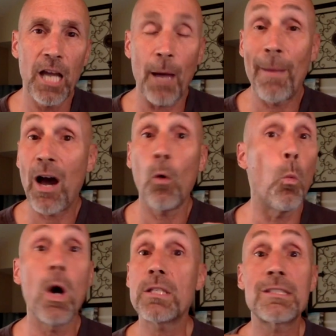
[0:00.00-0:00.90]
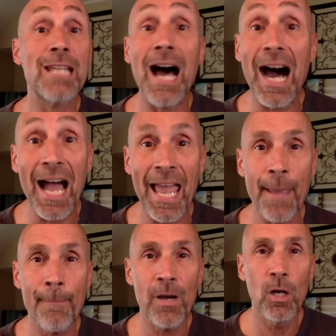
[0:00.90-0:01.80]
about what
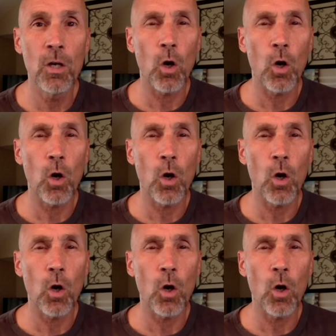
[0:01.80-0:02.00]
time